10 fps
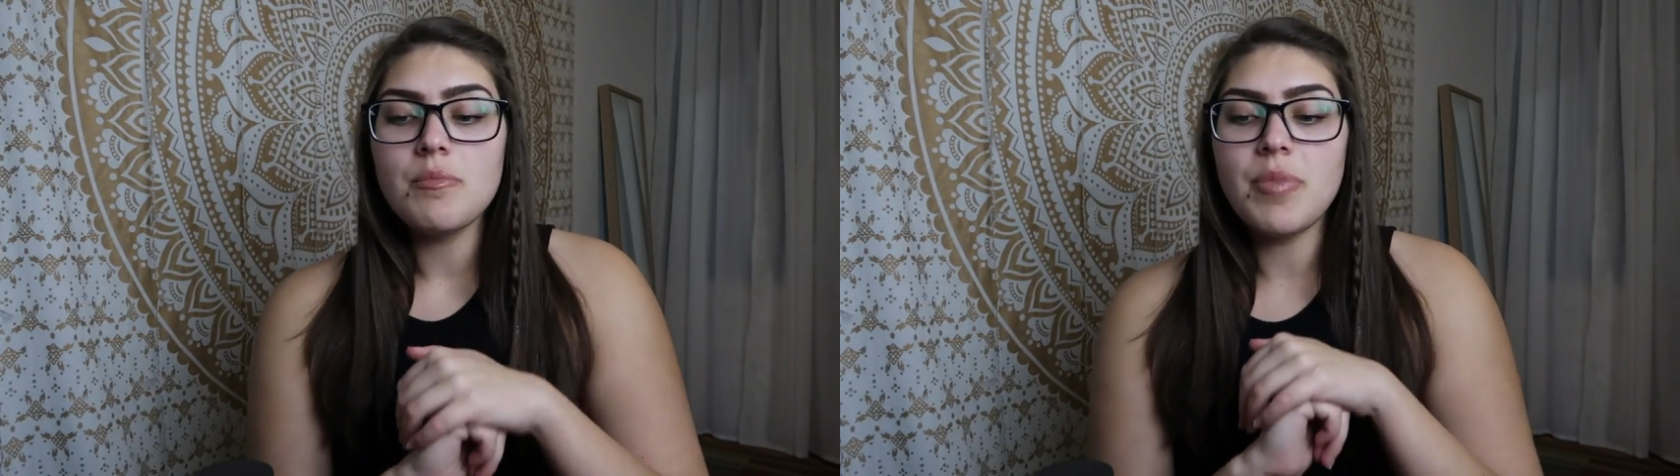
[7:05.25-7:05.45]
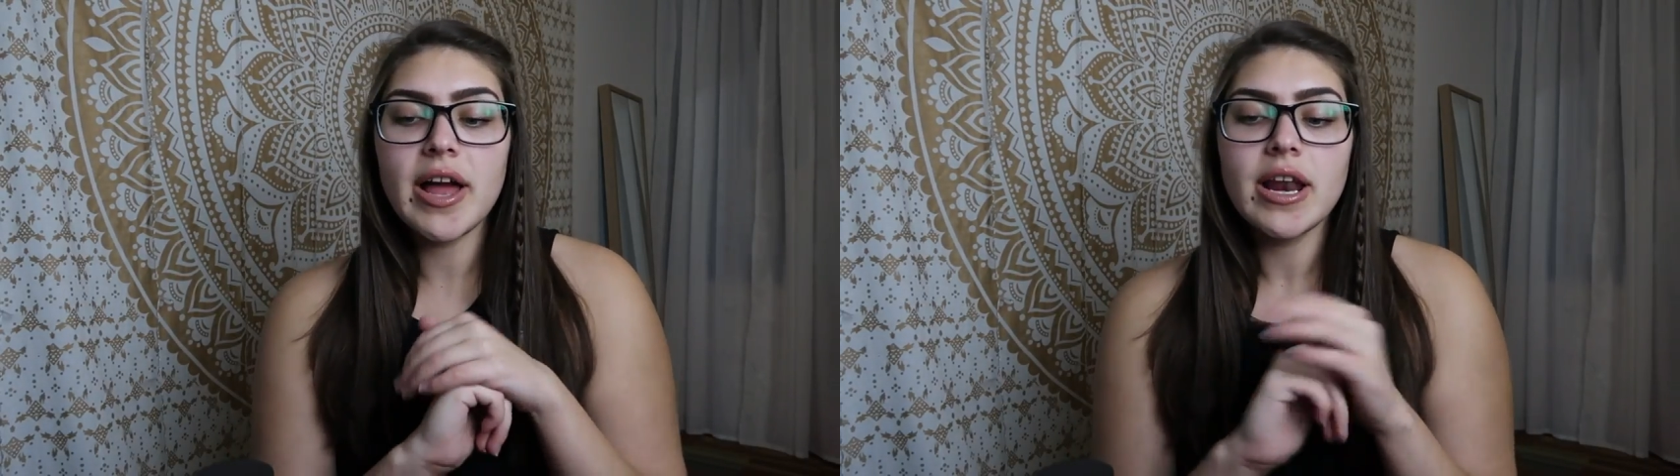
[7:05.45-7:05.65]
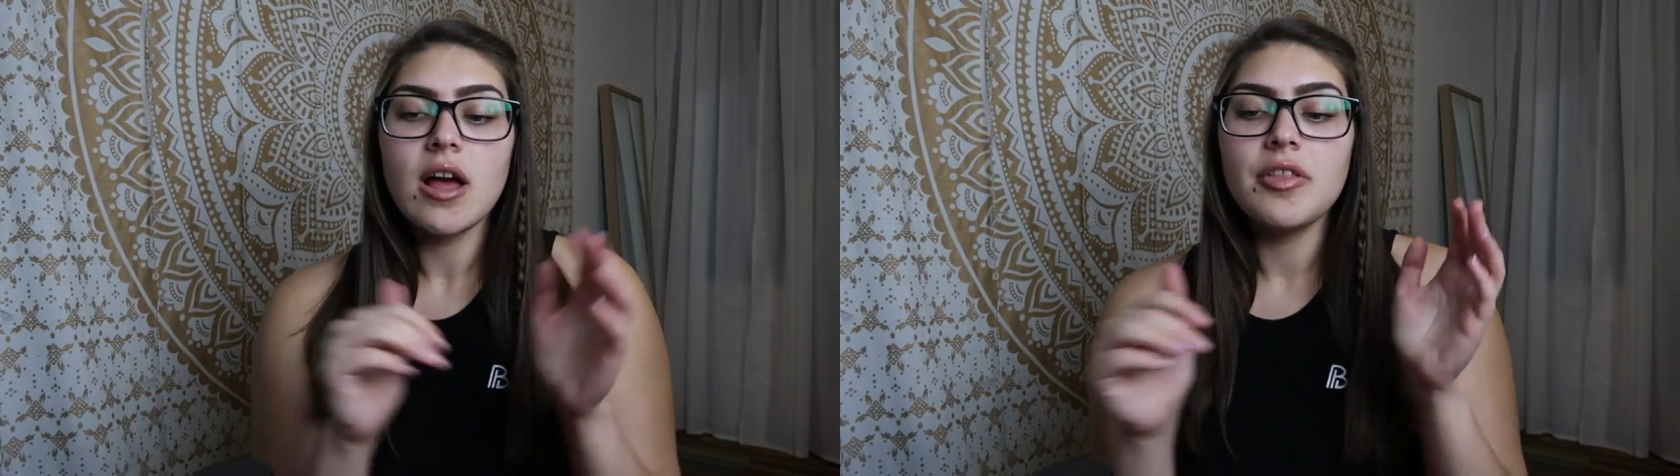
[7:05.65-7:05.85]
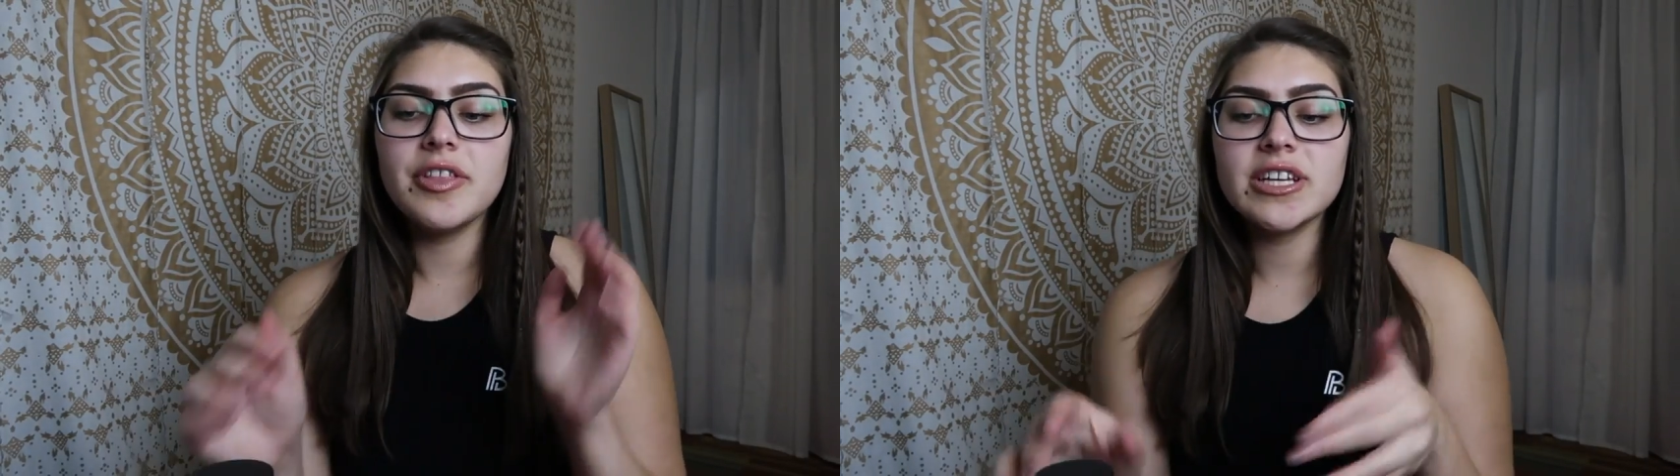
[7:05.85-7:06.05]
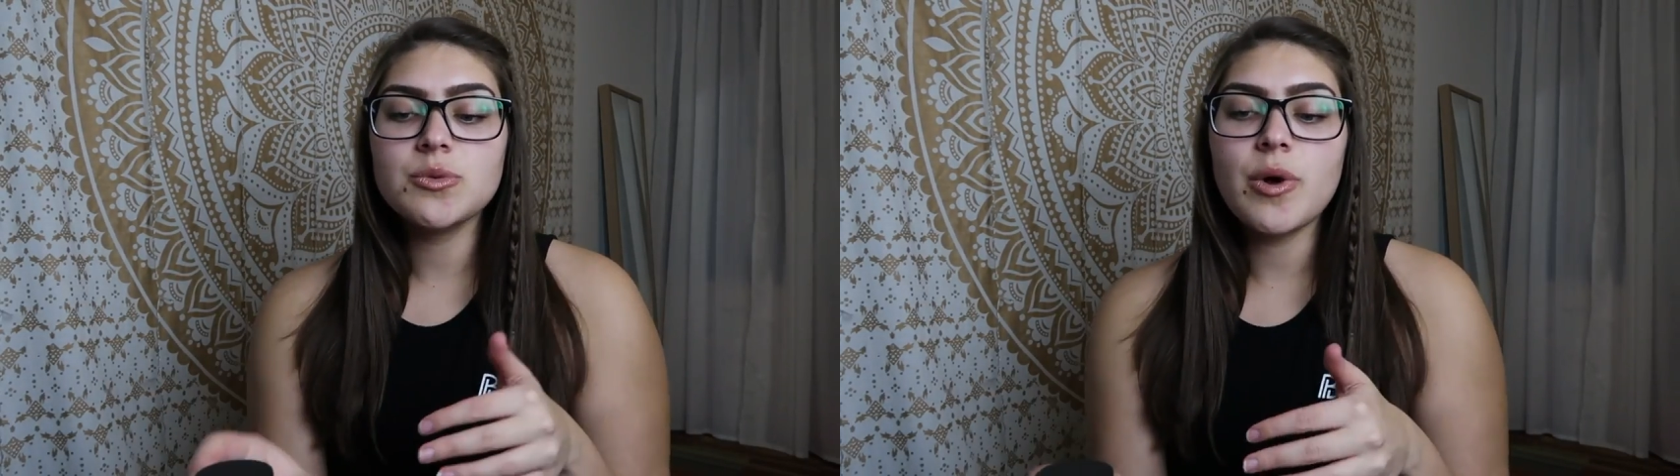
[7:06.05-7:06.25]
but
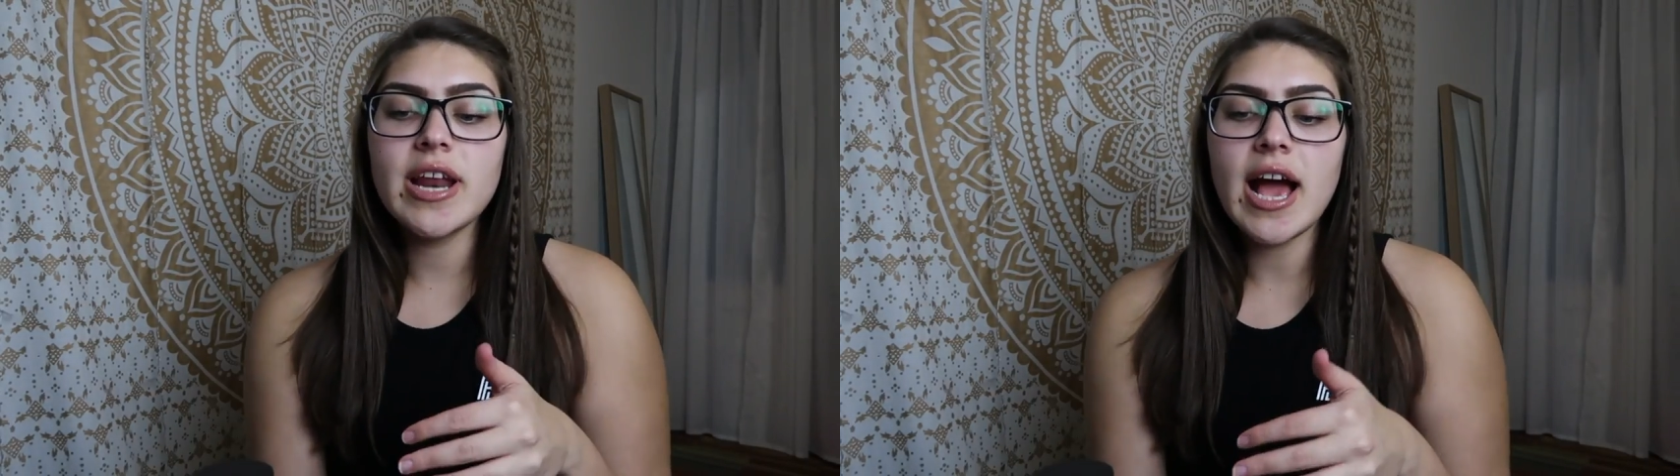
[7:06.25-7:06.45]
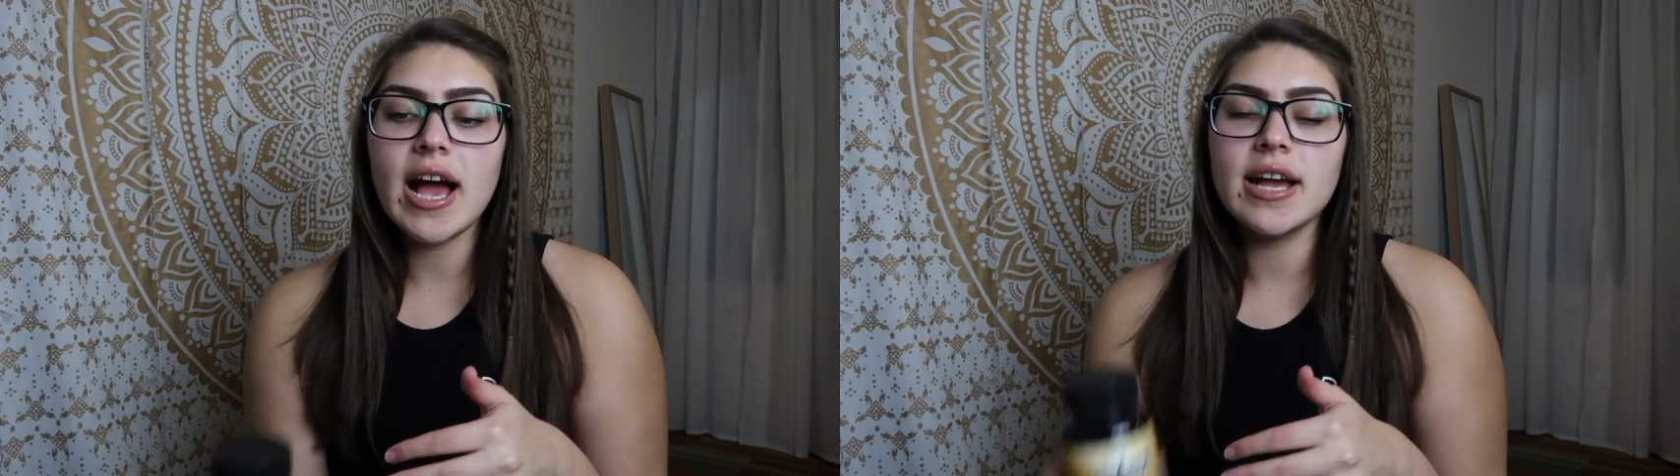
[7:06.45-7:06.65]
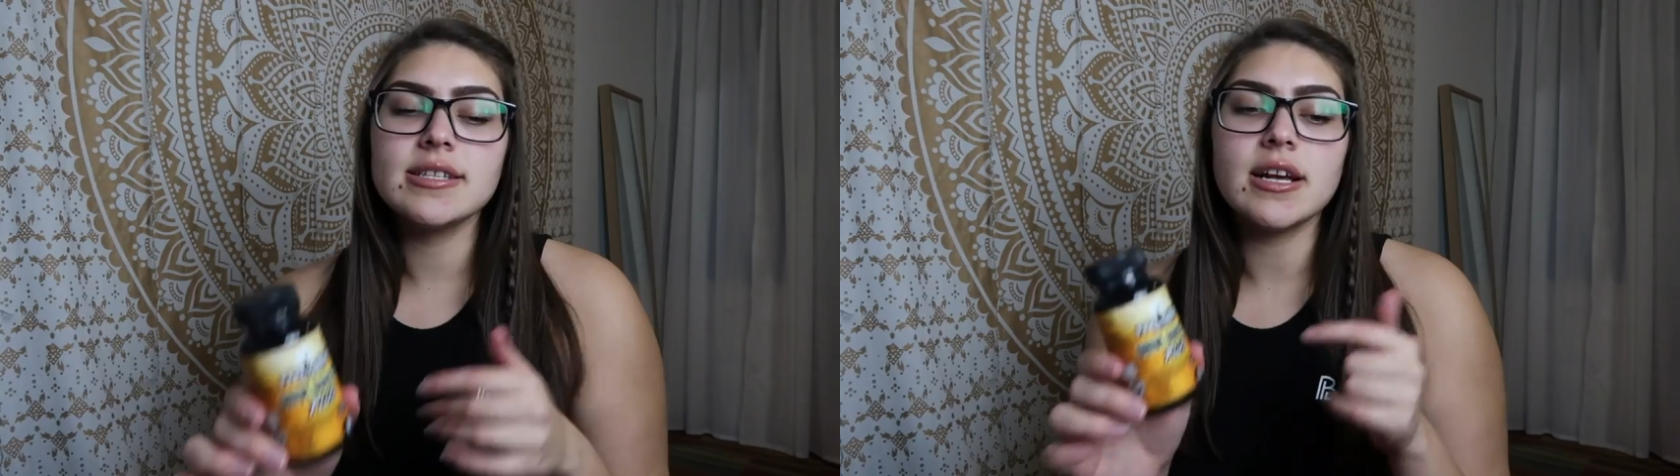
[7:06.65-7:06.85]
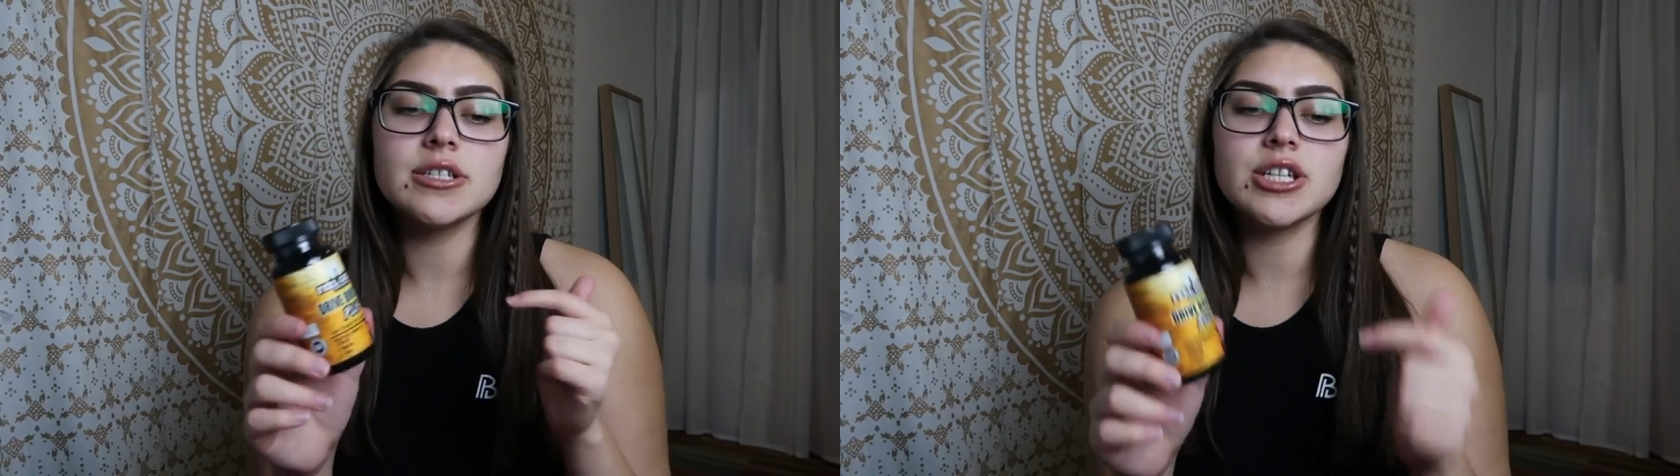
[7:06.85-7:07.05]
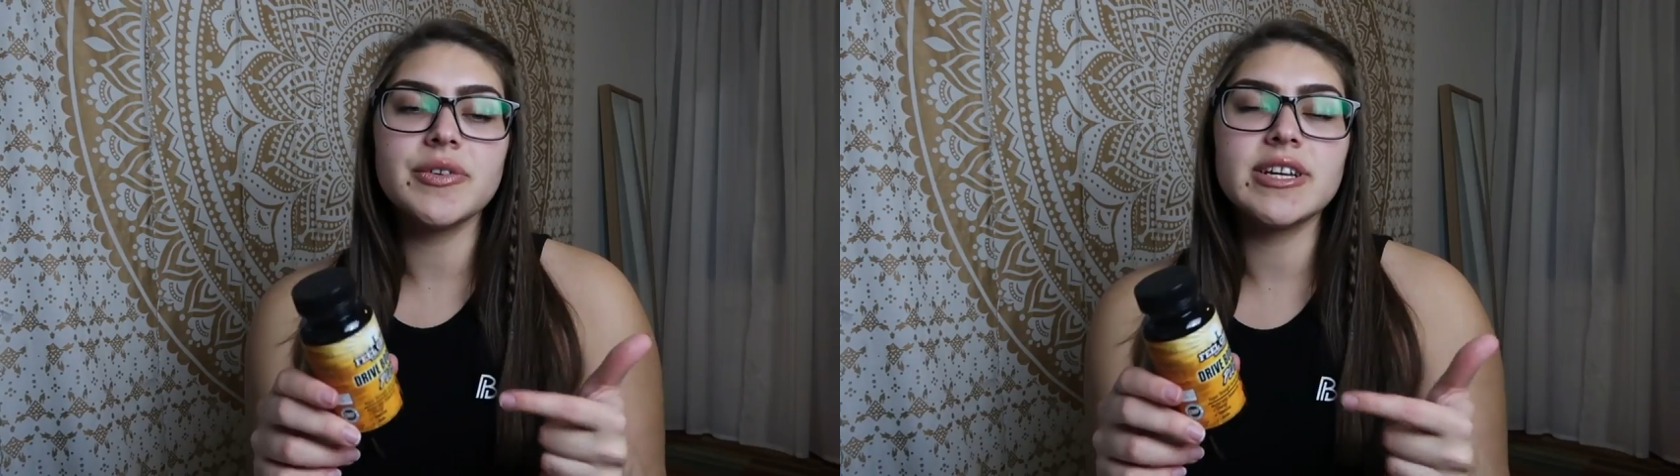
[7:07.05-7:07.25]
this one has
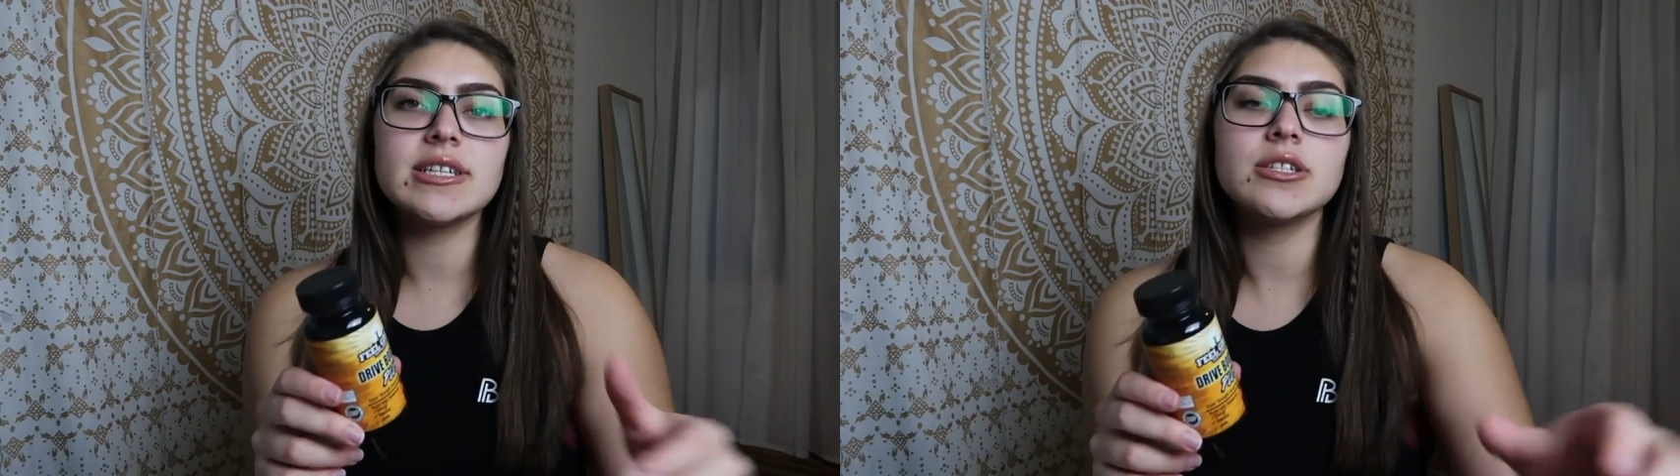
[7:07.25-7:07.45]
a serving,